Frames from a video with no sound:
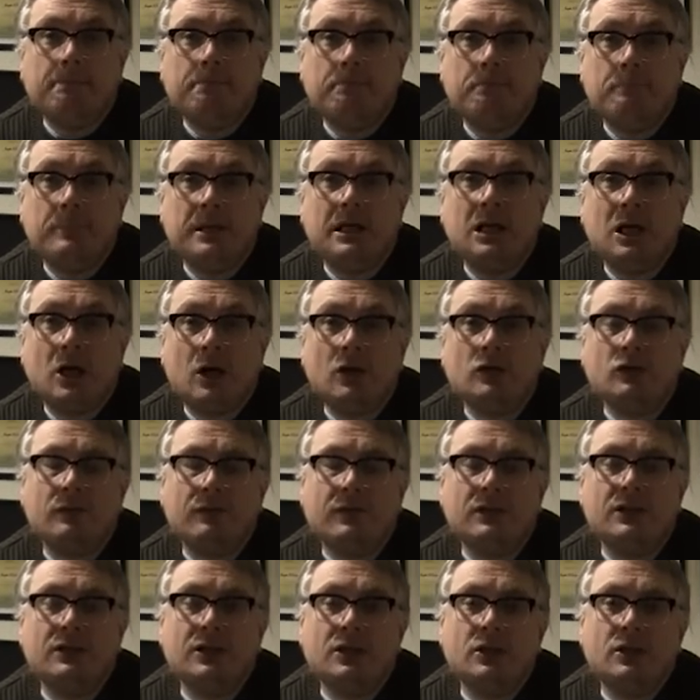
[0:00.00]
because of
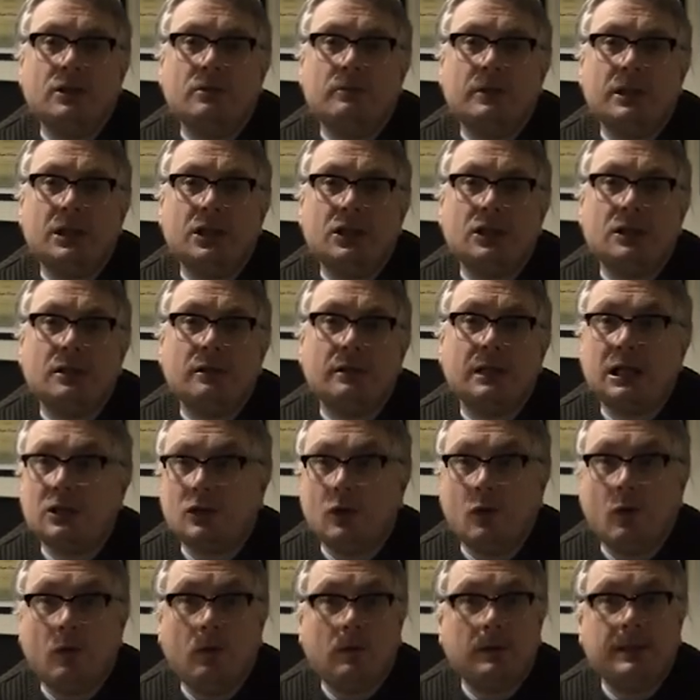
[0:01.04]
the situation that
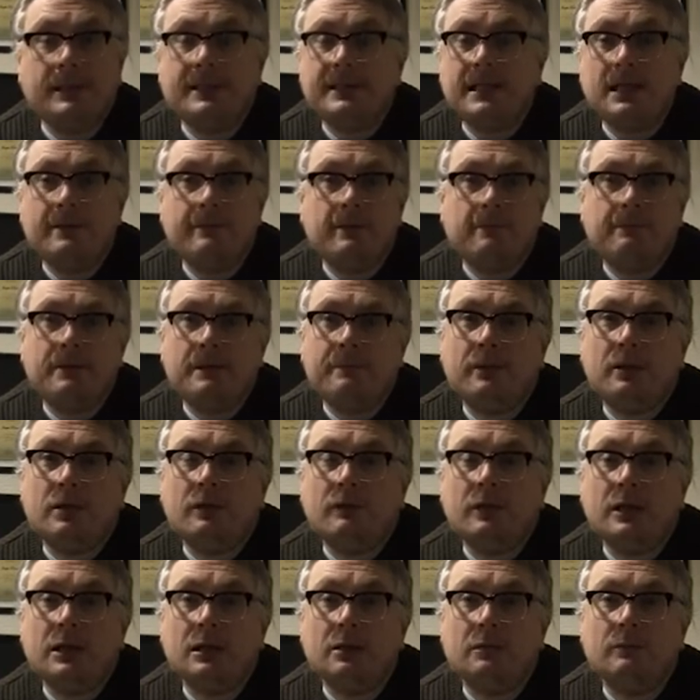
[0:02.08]
all disabled people
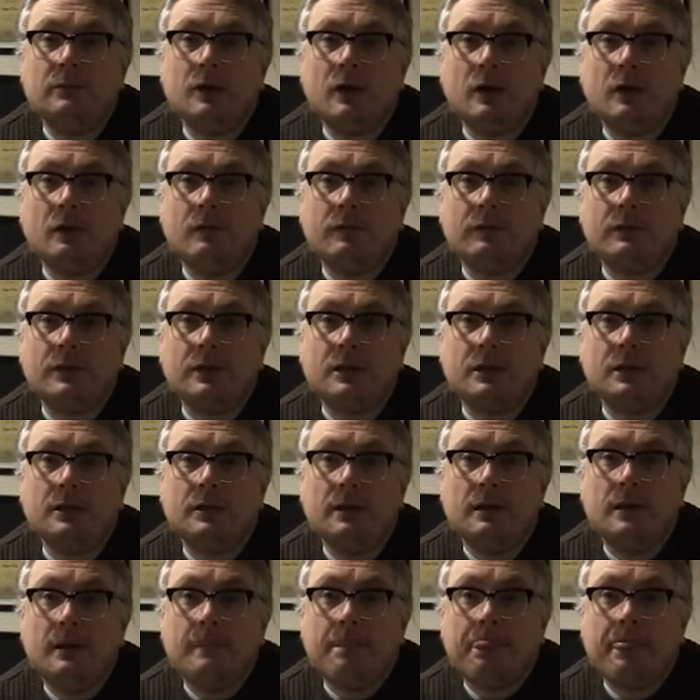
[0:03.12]
are in, often
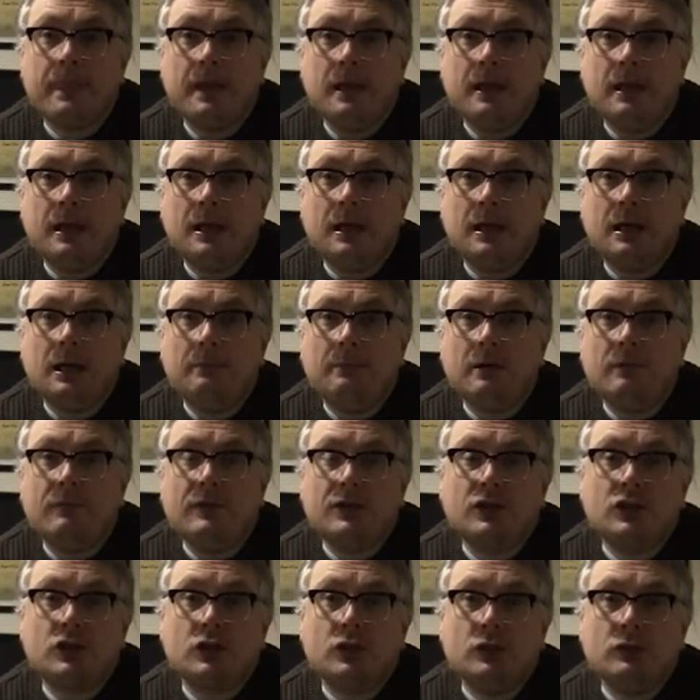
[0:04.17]
of
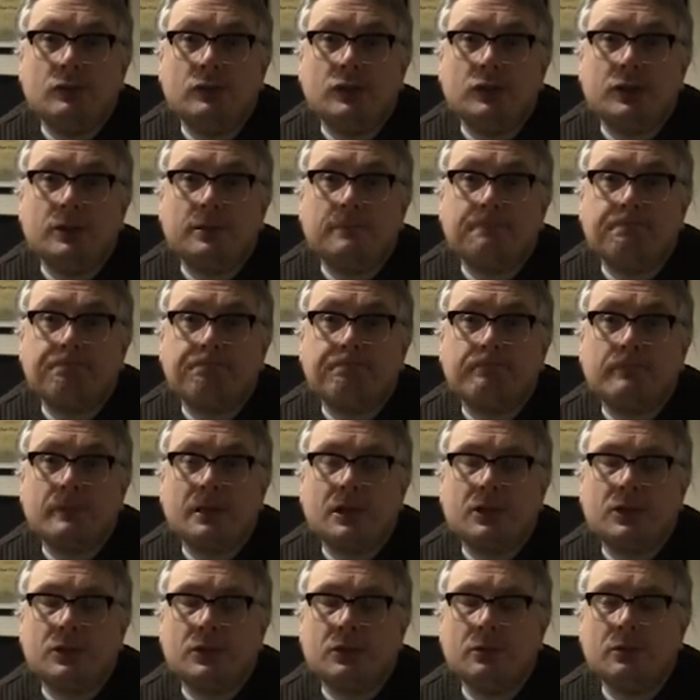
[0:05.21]
exclusion.
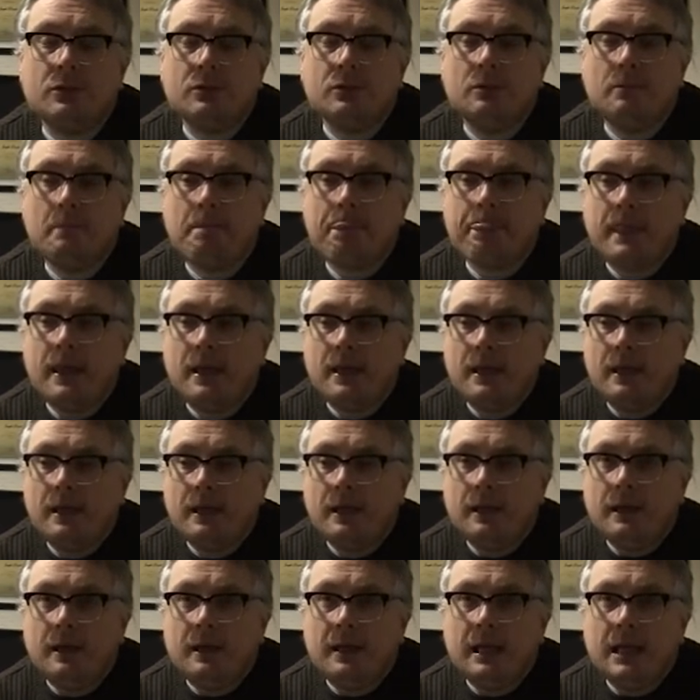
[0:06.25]
So
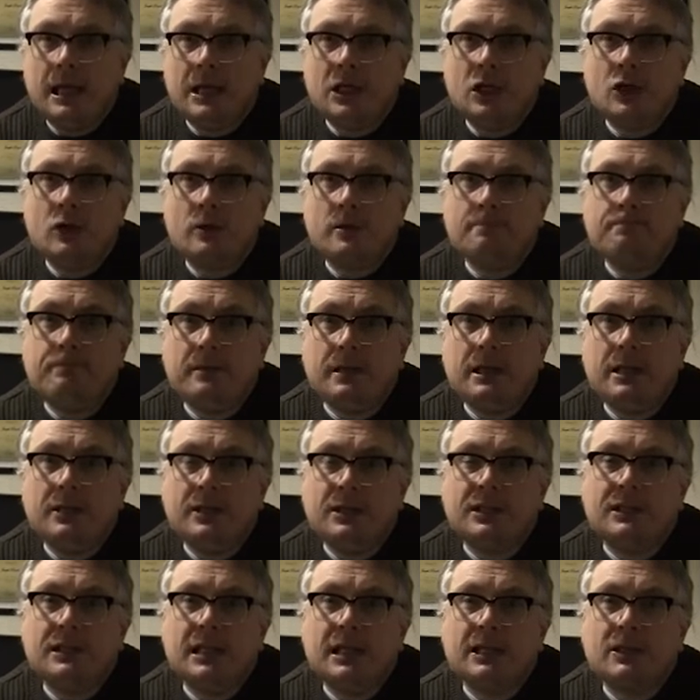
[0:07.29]
the
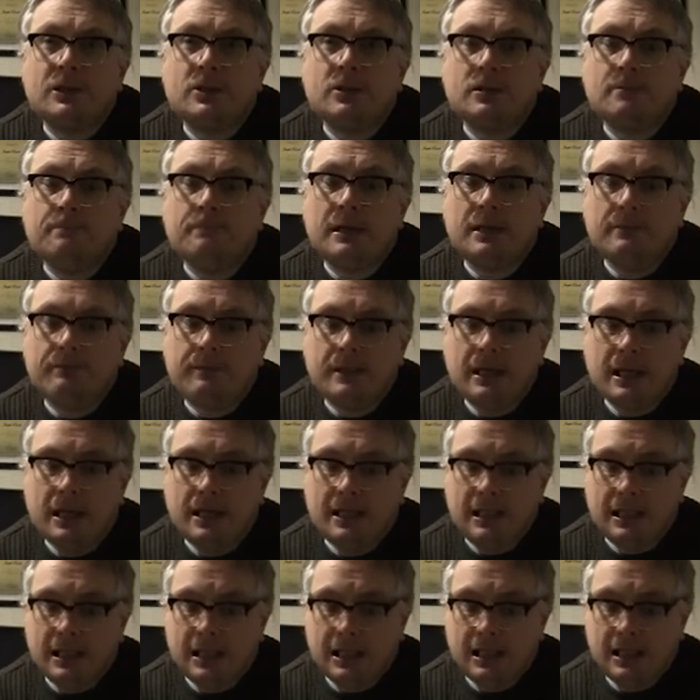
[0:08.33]
stakes couldn't be
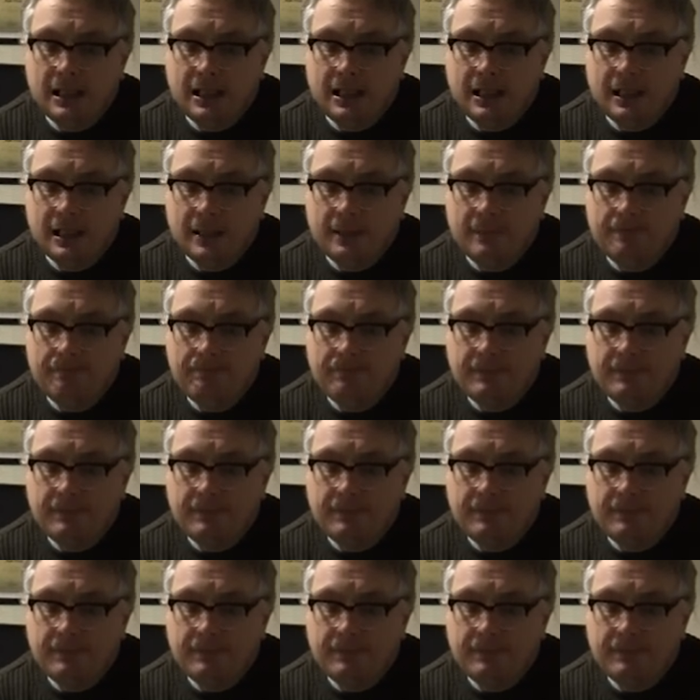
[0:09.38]
any higher.